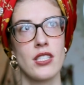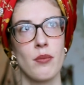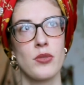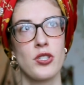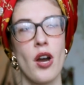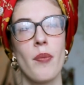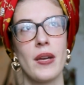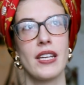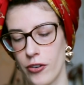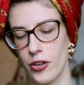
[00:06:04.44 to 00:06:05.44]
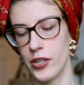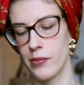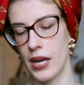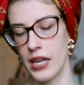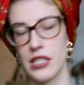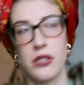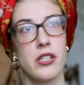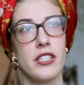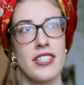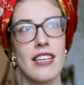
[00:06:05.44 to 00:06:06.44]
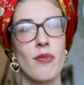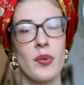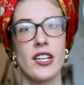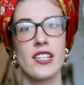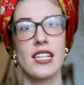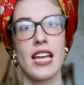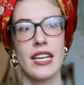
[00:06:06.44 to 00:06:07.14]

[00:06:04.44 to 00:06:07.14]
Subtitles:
some shopping for my New Year's Eve party,